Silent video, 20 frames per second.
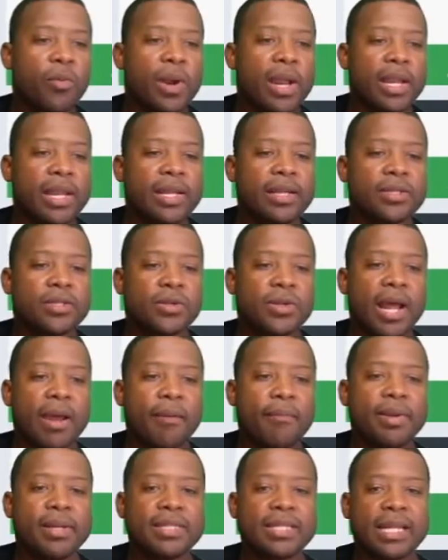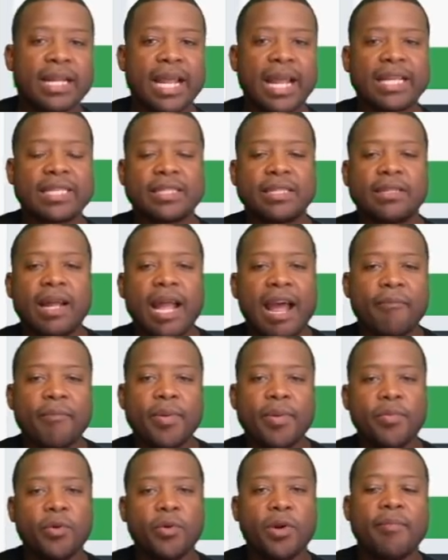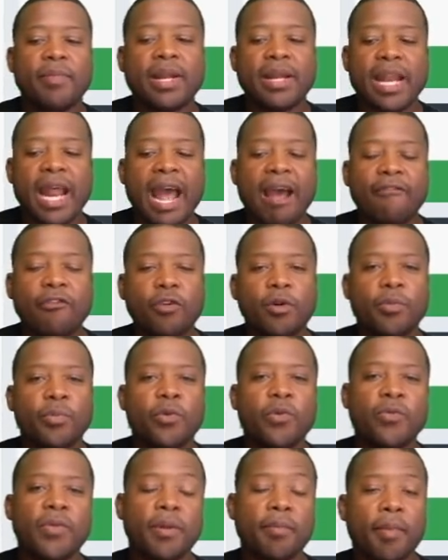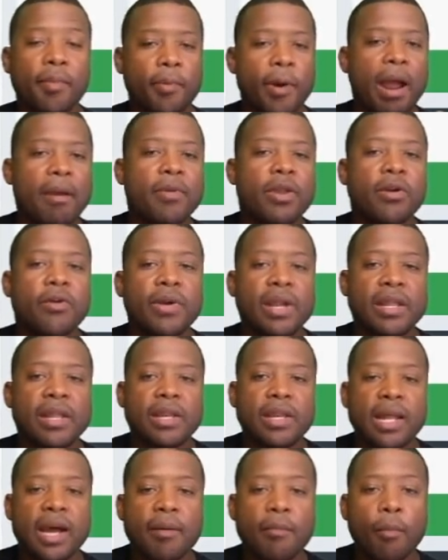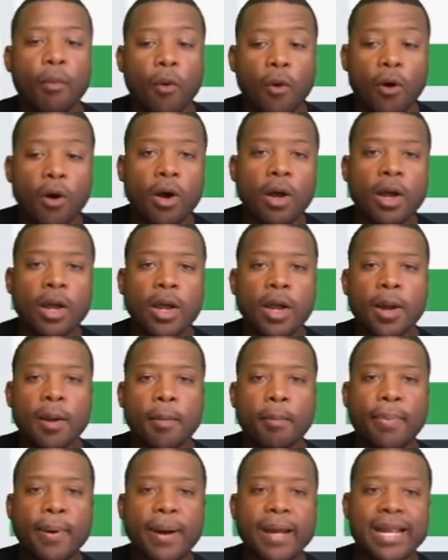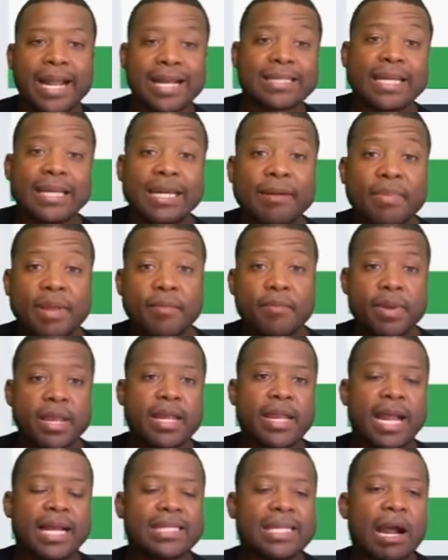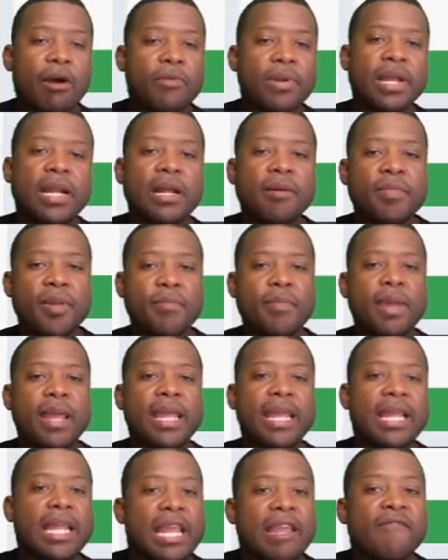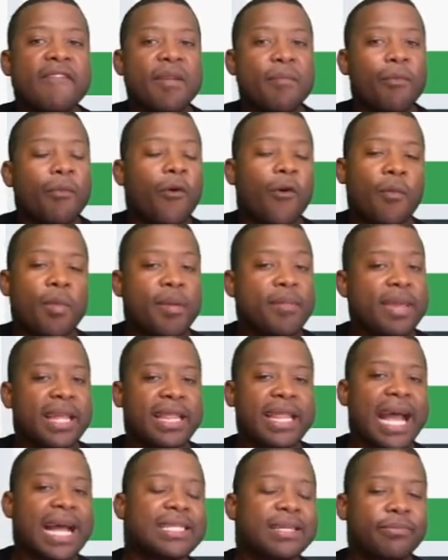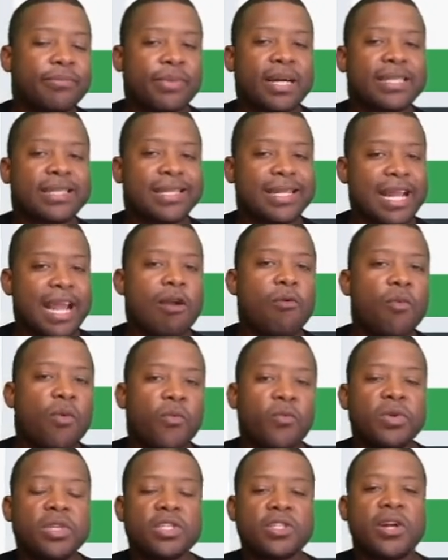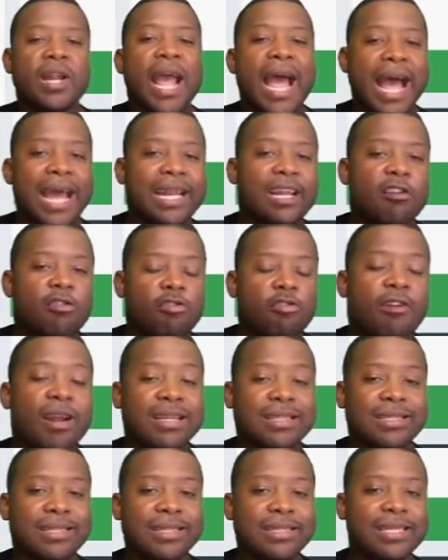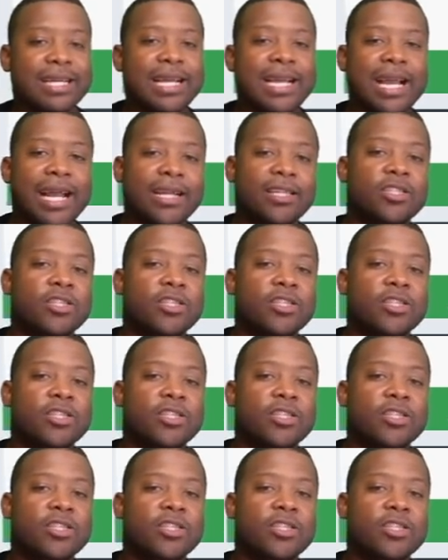waiting, so that means that I still have people coming and I have to approve them. Probably already done more, but that's gonna be me. That's how we're gonna be making even more, maybe $1,000 a day when we start adding Craigslist and